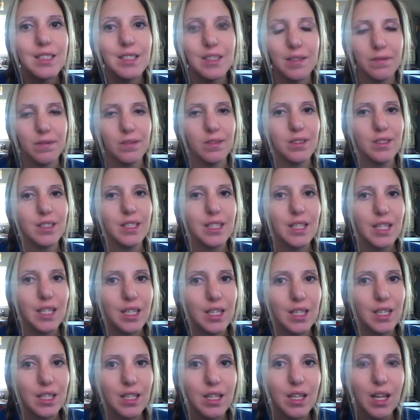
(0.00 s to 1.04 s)
differently
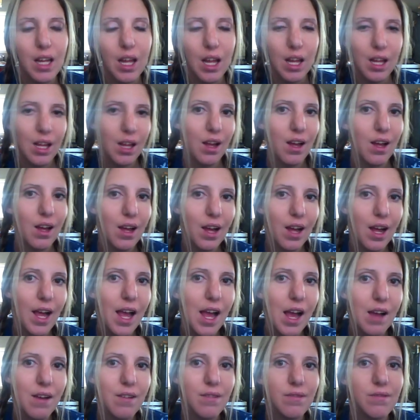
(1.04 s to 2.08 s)
than I
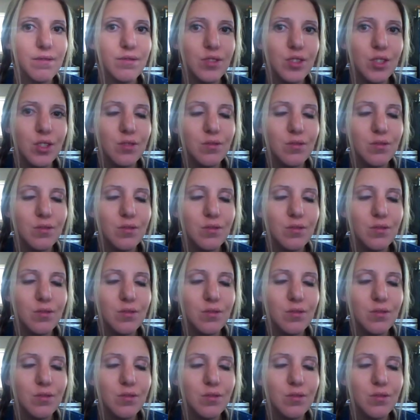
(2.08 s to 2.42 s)
have,